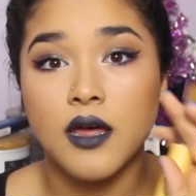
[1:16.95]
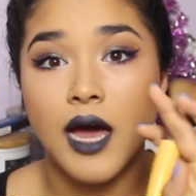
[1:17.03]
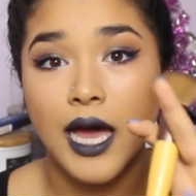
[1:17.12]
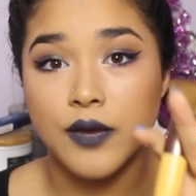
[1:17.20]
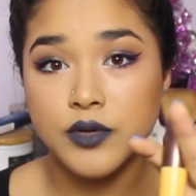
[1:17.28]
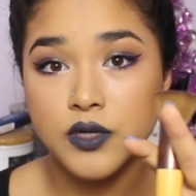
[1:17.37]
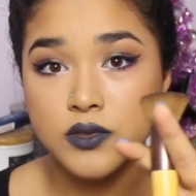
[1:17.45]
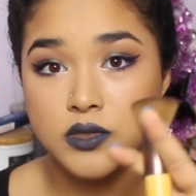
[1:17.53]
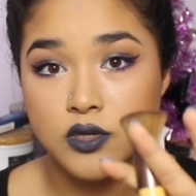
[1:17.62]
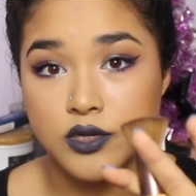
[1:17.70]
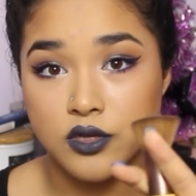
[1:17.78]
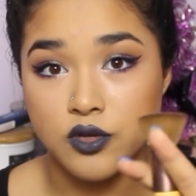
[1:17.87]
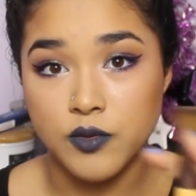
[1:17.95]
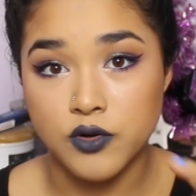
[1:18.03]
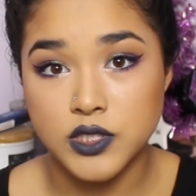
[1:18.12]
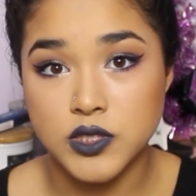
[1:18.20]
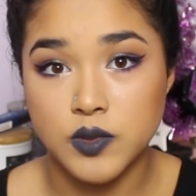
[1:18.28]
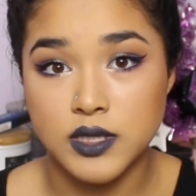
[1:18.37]
I would use circular
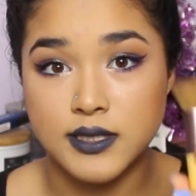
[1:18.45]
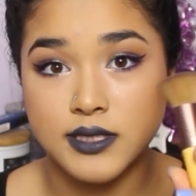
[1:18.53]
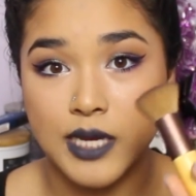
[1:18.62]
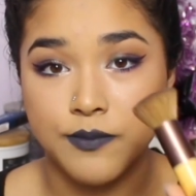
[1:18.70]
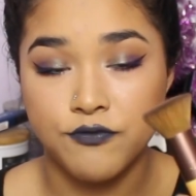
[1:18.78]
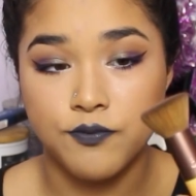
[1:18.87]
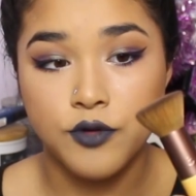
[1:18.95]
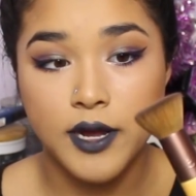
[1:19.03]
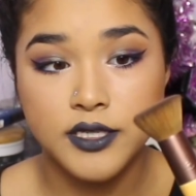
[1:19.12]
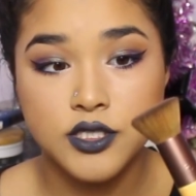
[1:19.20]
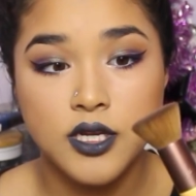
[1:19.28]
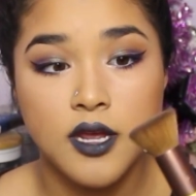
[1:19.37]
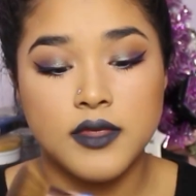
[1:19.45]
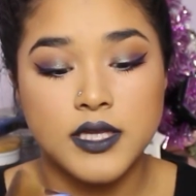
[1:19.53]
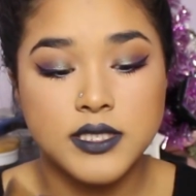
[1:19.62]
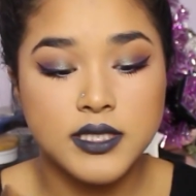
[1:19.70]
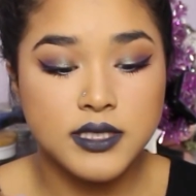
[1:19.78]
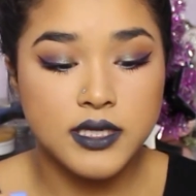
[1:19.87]
motions with this type of brush.
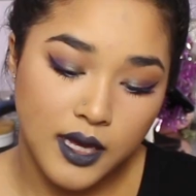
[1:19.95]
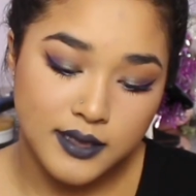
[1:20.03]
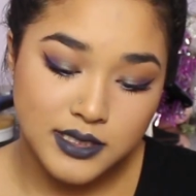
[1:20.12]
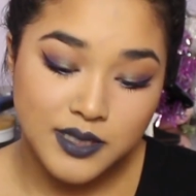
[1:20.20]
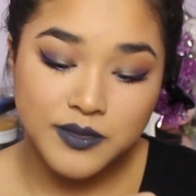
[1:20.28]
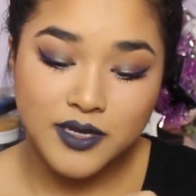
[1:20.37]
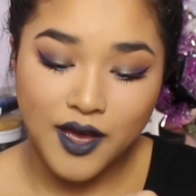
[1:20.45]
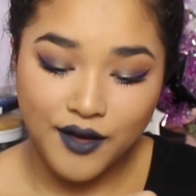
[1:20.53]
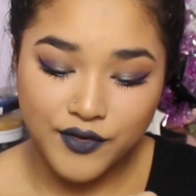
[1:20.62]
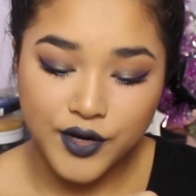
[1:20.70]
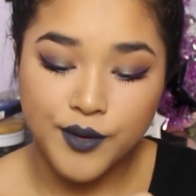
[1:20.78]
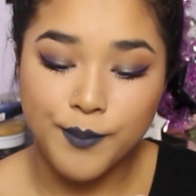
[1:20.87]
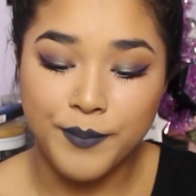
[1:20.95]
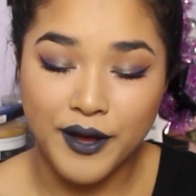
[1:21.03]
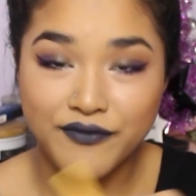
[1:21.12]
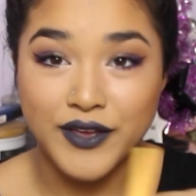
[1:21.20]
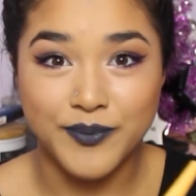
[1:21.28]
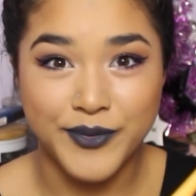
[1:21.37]
This is the Custom Cover
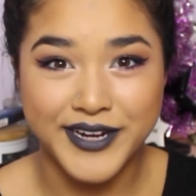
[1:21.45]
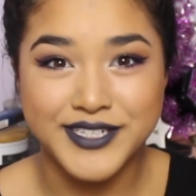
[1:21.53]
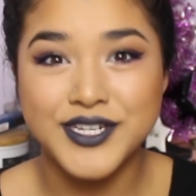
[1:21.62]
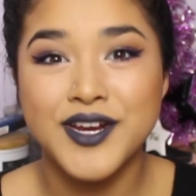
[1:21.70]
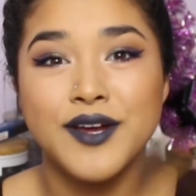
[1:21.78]
Buffing Brush